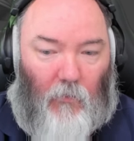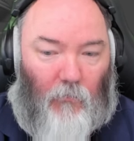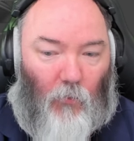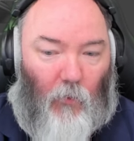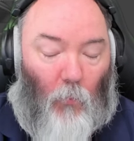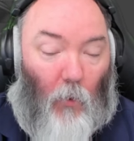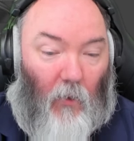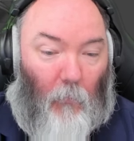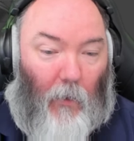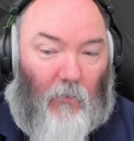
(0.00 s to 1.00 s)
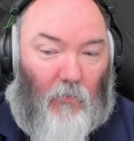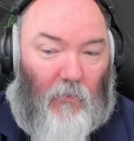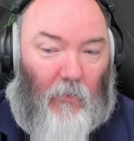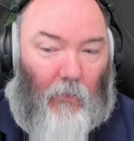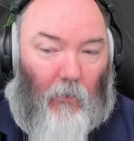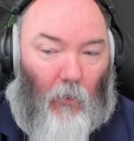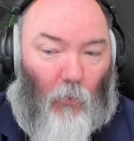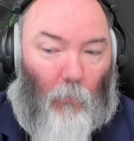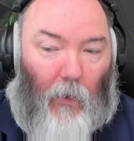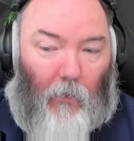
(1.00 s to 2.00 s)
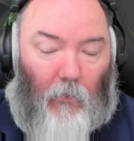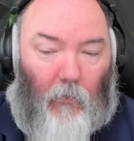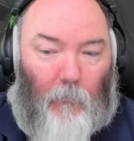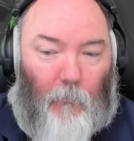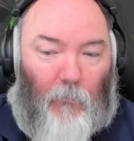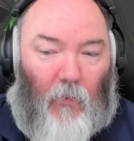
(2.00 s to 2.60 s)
So it's forty-one at the back, so it's slightly lower back